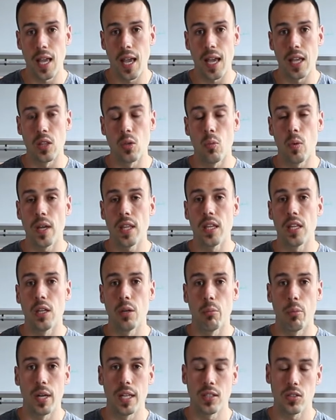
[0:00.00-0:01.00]
And the way that
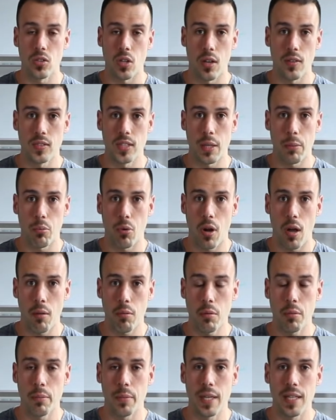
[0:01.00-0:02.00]
your brain solves that
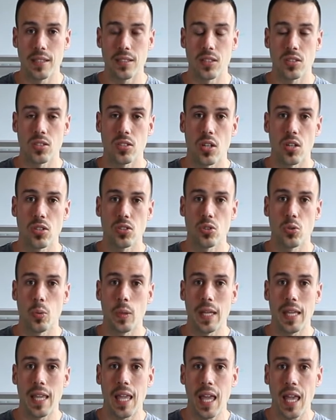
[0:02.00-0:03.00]
problem is it starts to
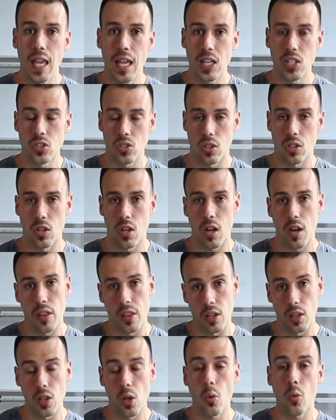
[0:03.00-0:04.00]
engage a lot of
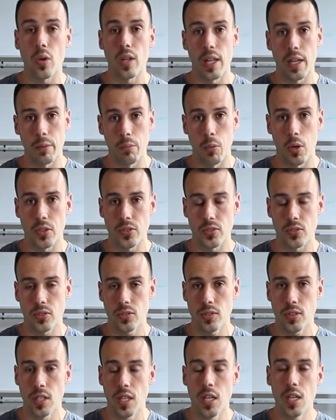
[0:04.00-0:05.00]
the lower leg
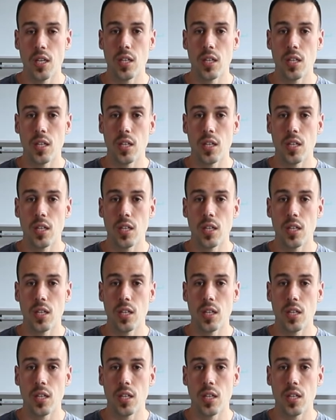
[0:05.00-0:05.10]
muscles